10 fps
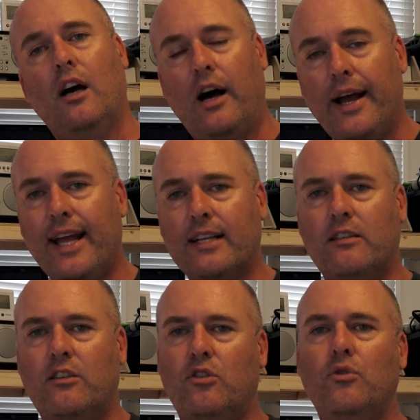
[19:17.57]
I had
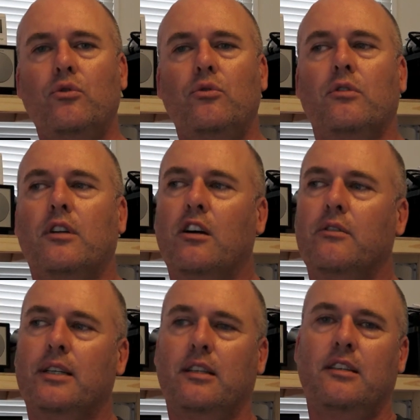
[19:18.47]
to go
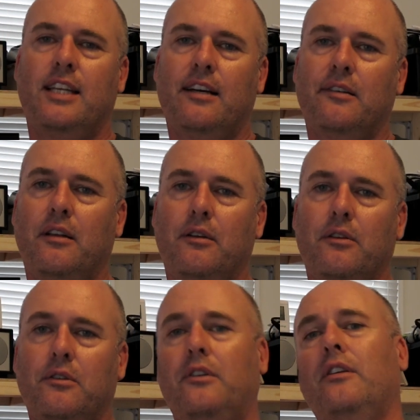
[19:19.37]
and
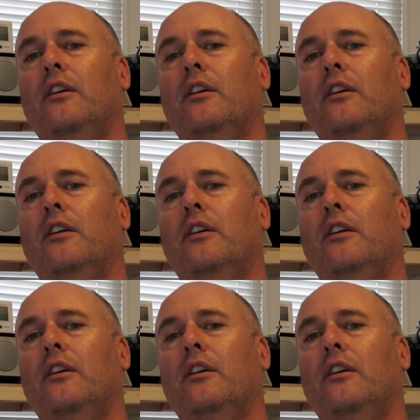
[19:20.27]
download